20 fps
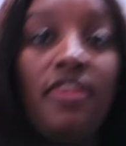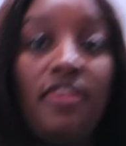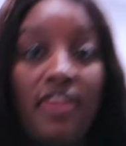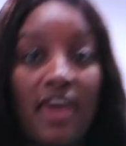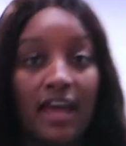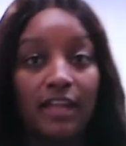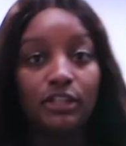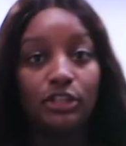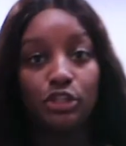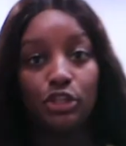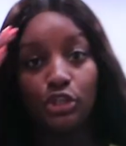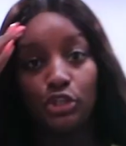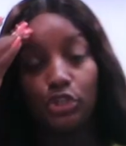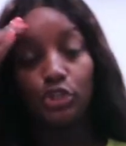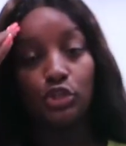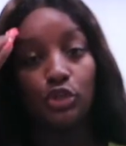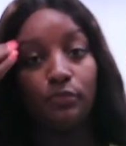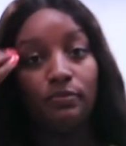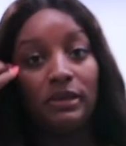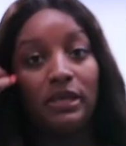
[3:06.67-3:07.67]
that
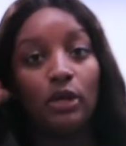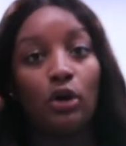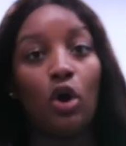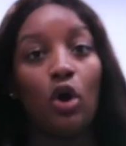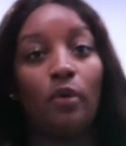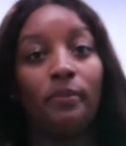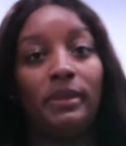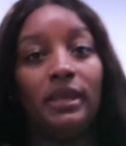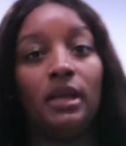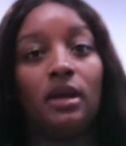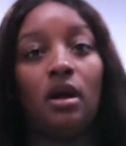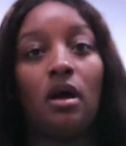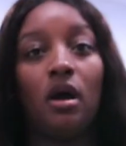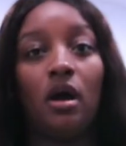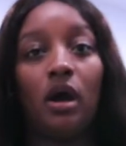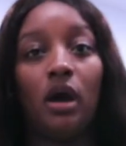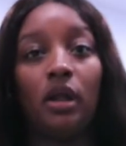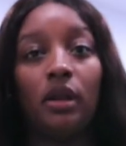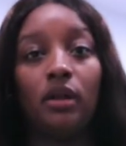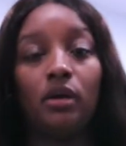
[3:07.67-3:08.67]
should be coming
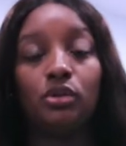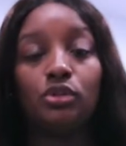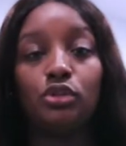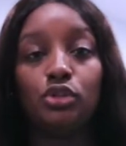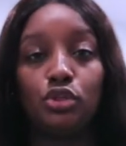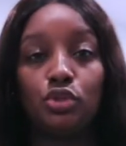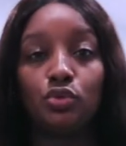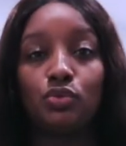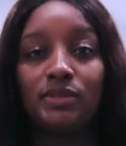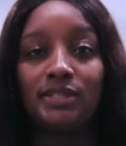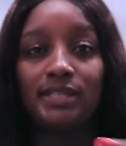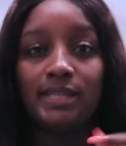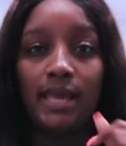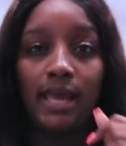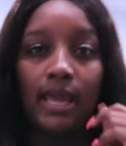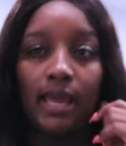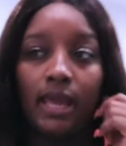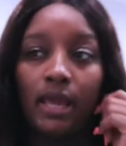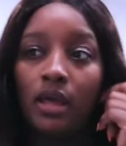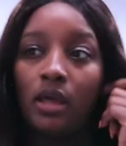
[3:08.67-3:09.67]
on
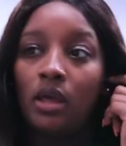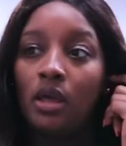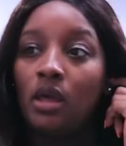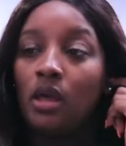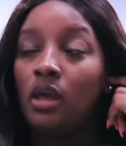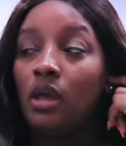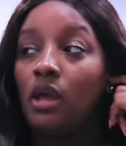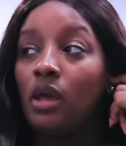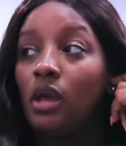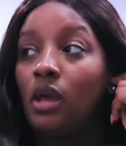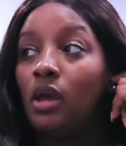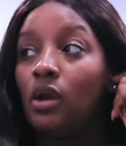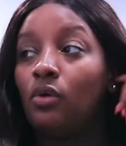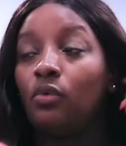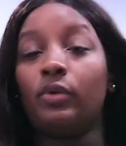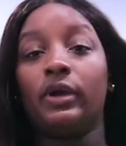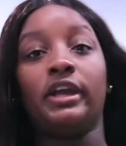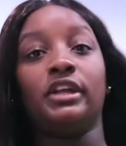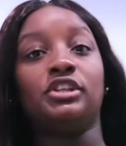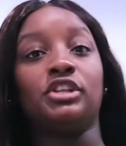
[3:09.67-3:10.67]
Tuesday
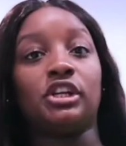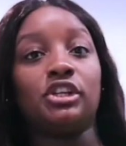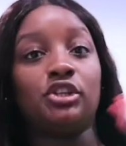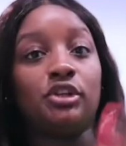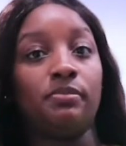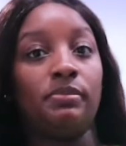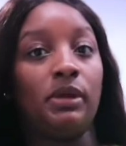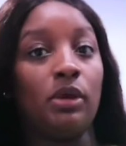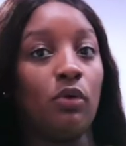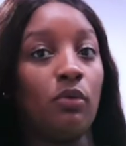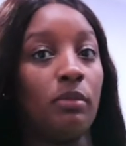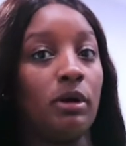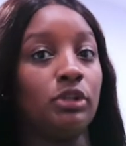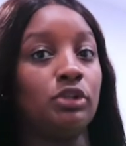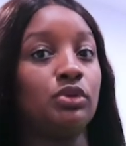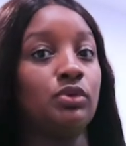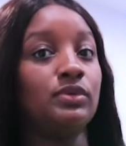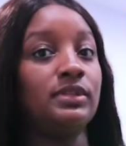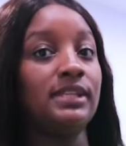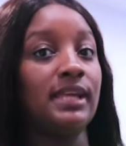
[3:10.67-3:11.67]
which I should be home on
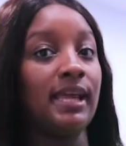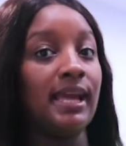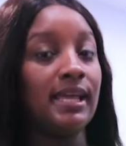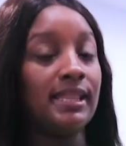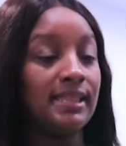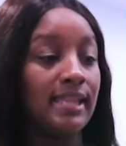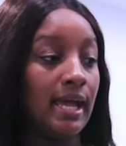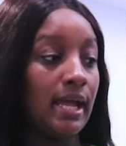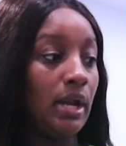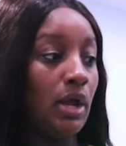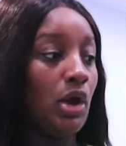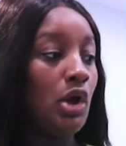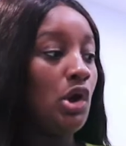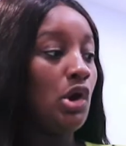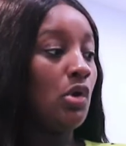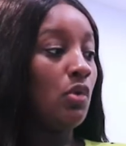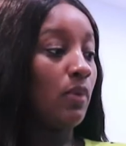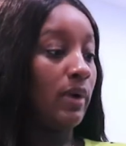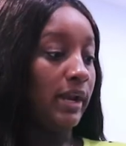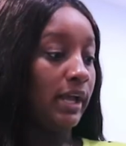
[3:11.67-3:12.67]
Tuesday. And then
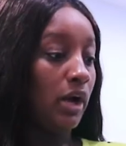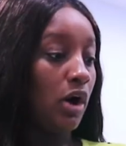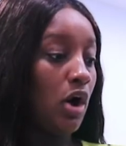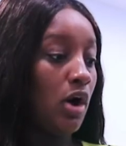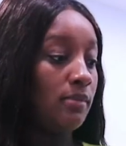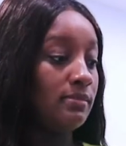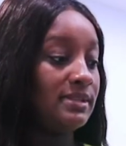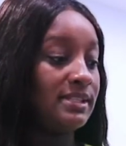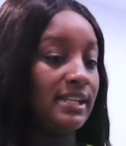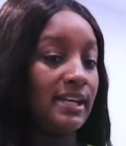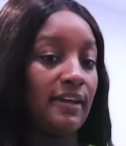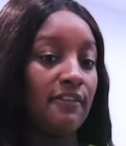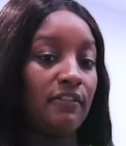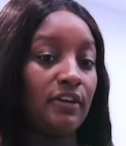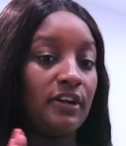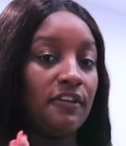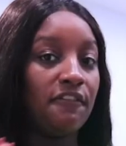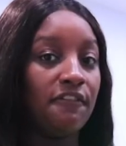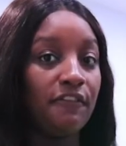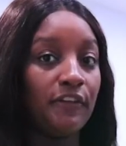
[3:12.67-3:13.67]
when it comes and I've
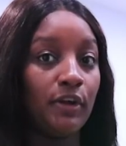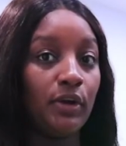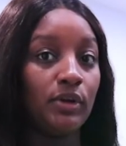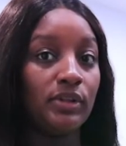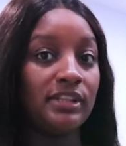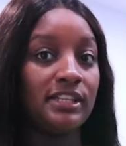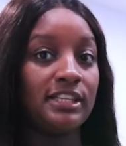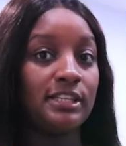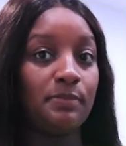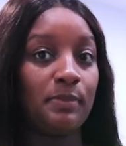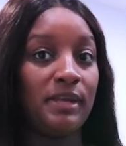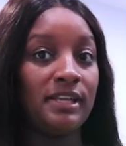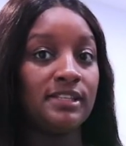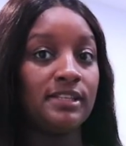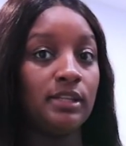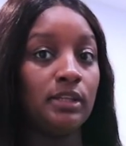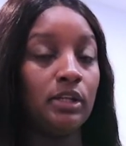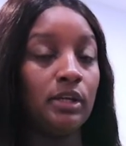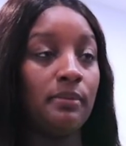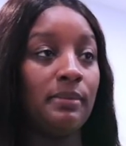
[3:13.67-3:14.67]
configured the space
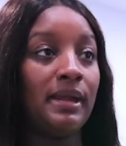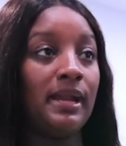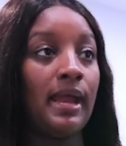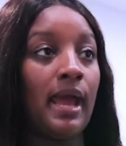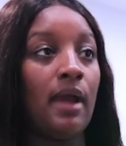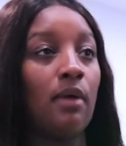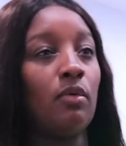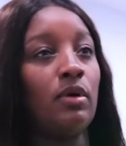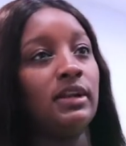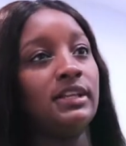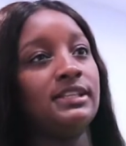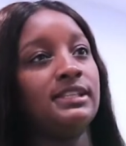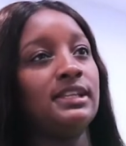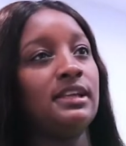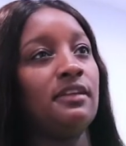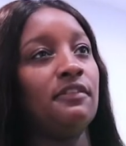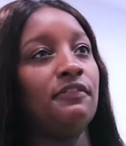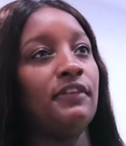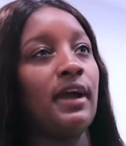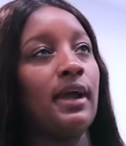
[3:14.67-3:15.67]
a little bit, I want to
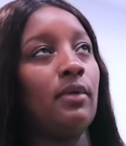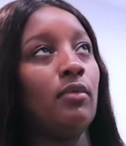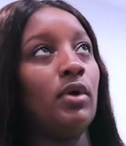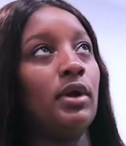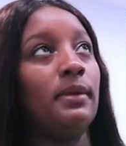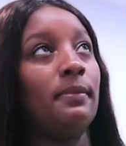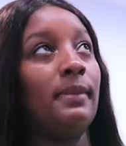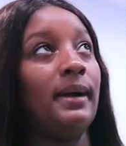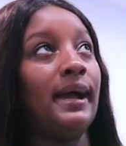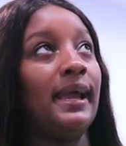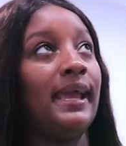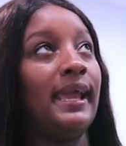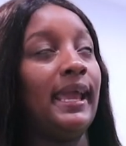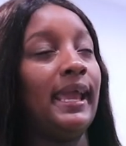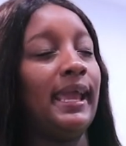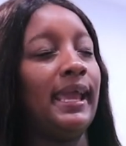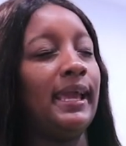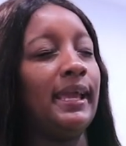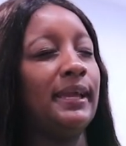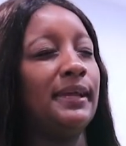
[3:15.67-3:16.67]
see if I want to buy
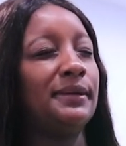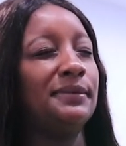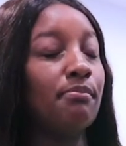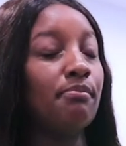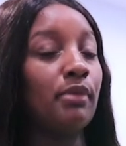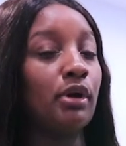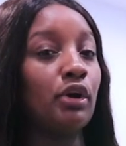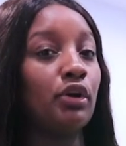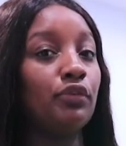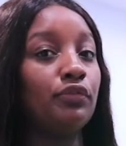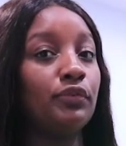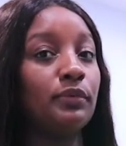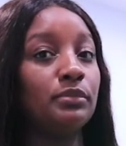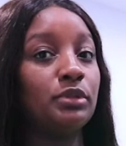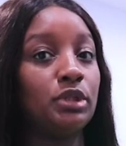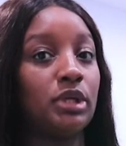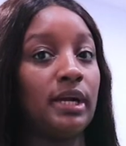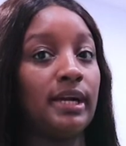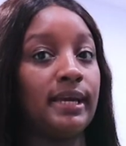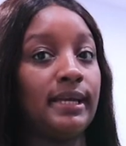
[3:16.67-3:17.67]
a mirror from
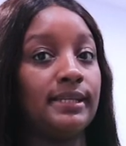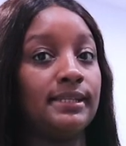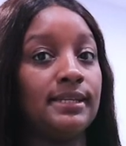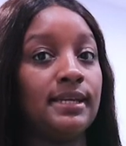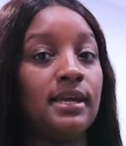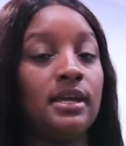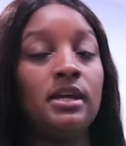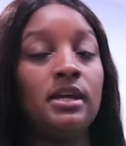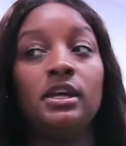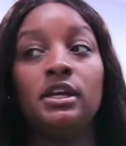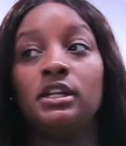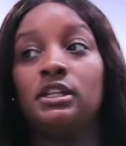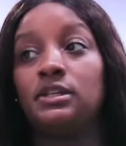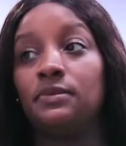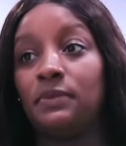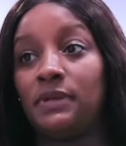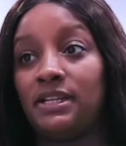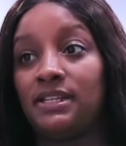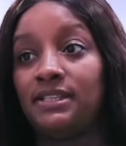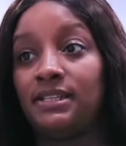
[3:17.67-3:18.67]
Target to
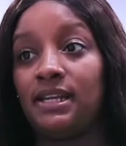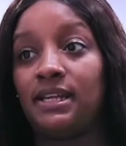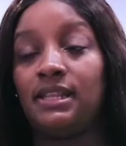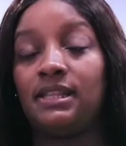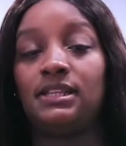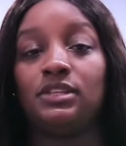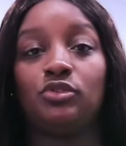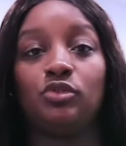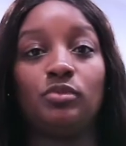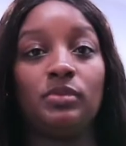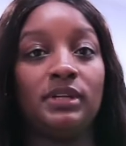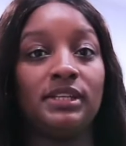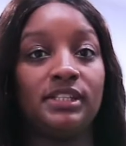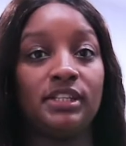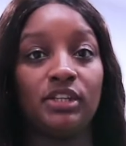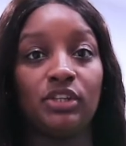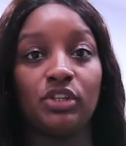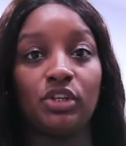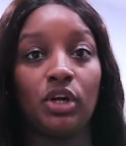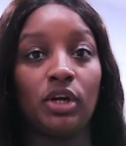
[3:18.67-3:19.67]
put inside of this room because
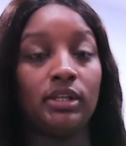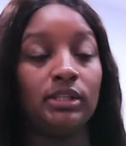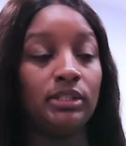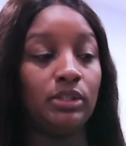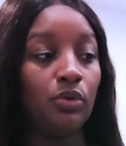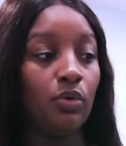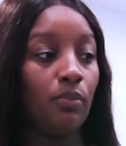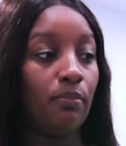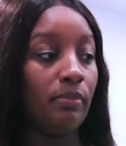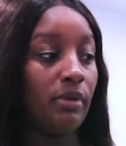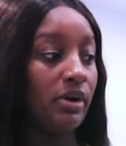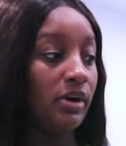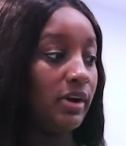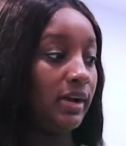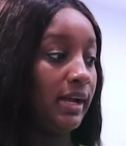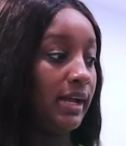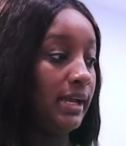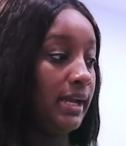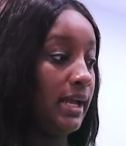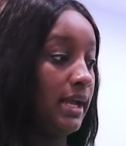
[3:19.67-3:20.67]
there's currently no mirror
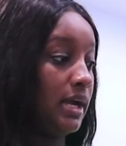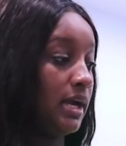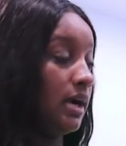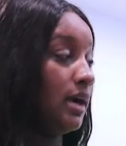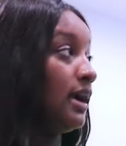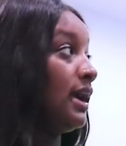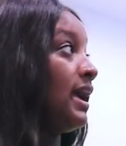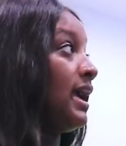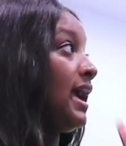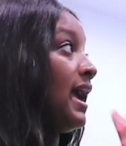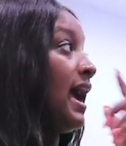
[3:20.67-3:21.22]
in here.